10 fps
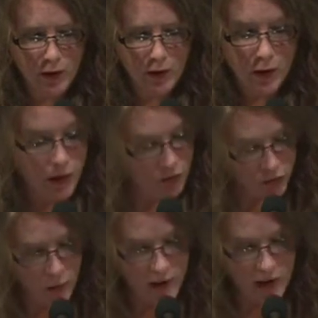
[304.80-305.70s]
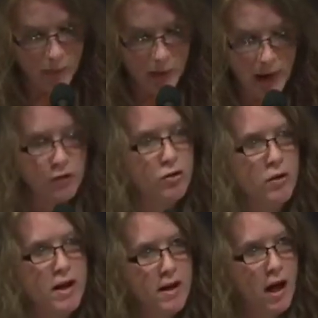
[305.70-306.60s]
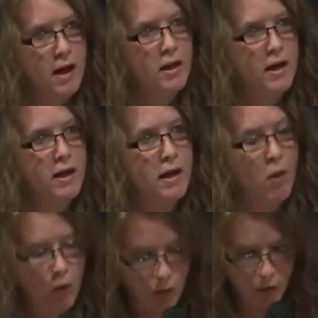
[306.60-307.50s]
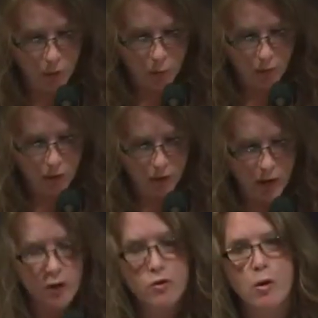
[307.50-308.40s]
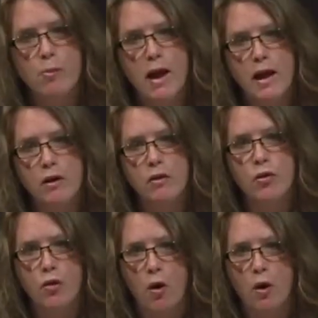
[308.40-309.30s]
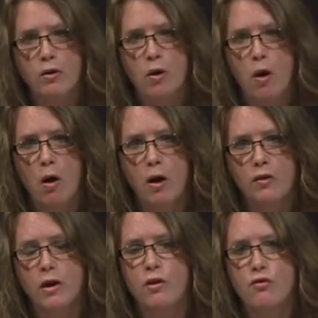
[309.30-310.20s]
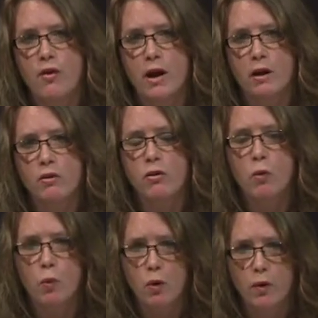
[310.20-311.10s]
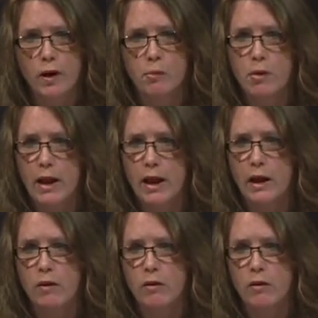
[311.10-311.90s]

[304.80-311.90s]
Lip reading: It is true I take pleasure annihilating all the world to append thought caught in a fan's whirring blade.